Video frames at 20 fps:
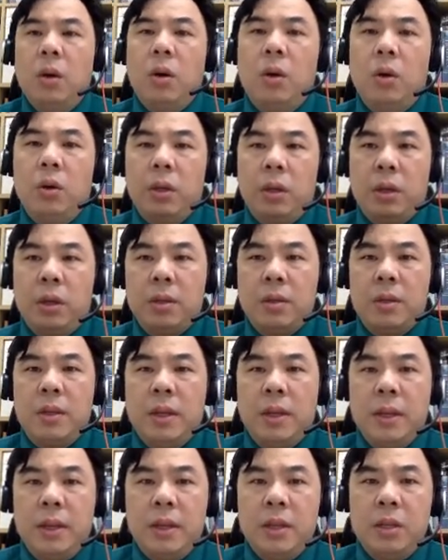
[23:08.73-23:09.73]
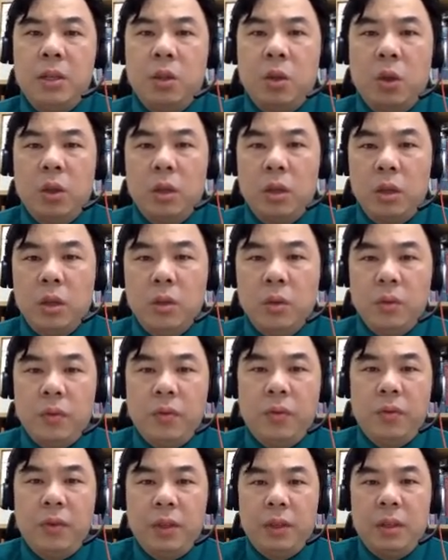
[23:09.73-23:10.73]
Or you can say that it's not a good
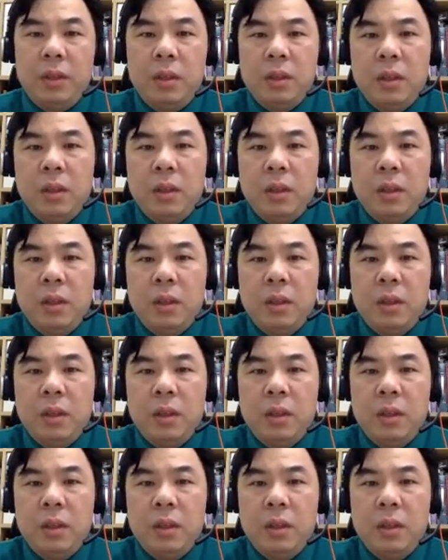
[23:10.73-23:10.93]
fit